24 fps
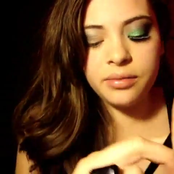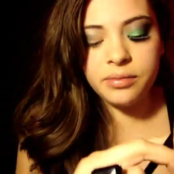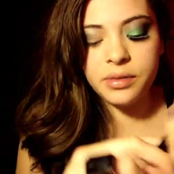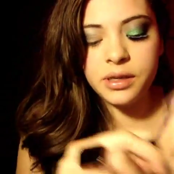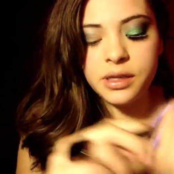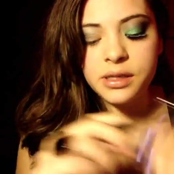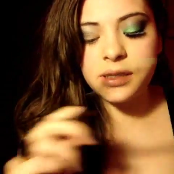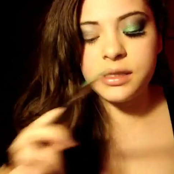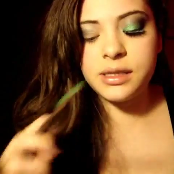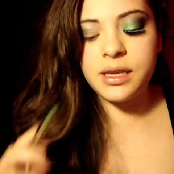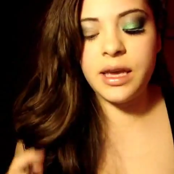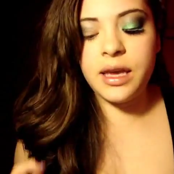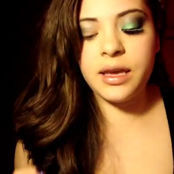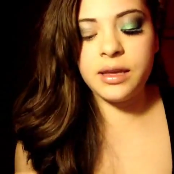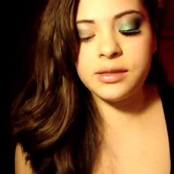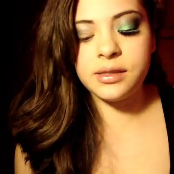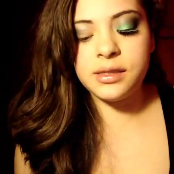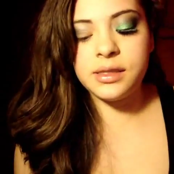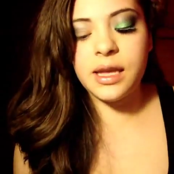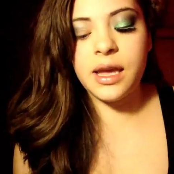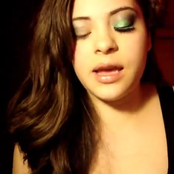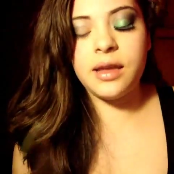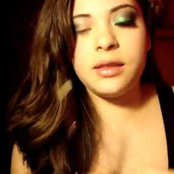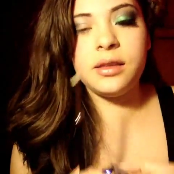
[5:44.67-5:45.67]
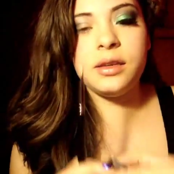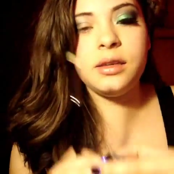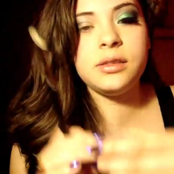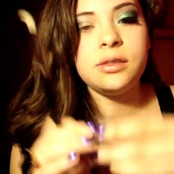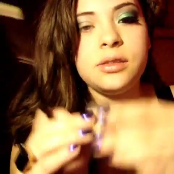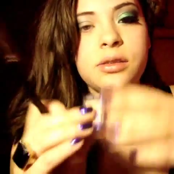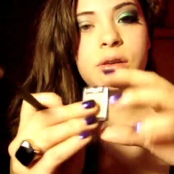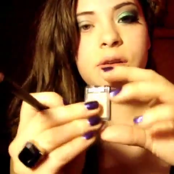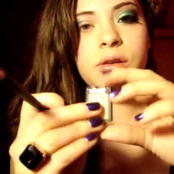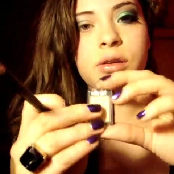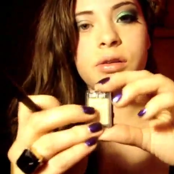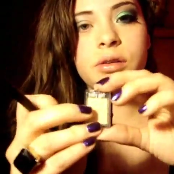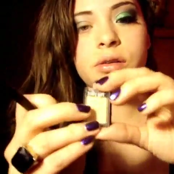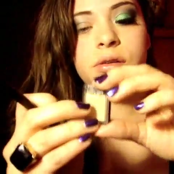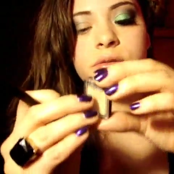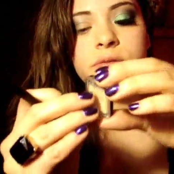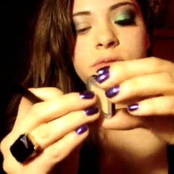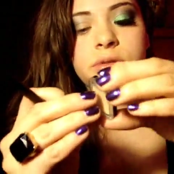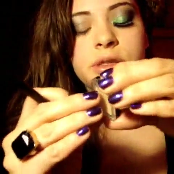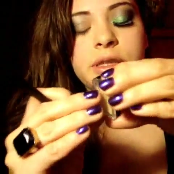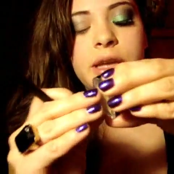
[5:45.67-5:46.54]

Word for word: I'm going to take Sally's Girl,